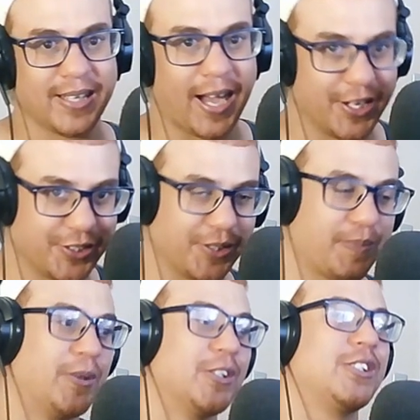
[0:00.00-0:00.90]
100
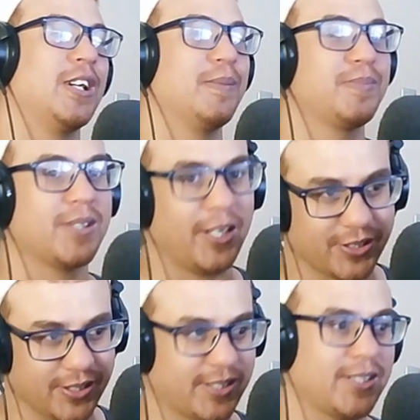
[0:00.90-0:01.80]
push-ups,
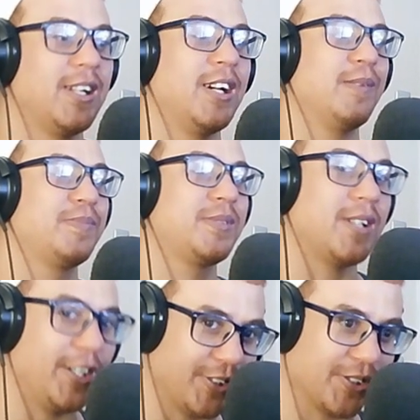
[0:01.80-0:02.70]
100 sit-ups,
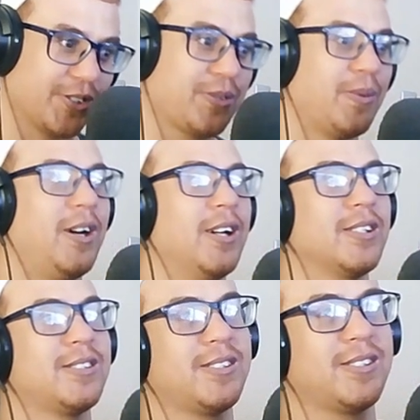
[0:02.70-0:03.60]
100
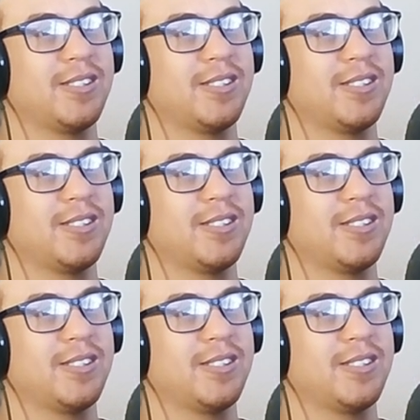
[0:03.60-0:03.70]
squats.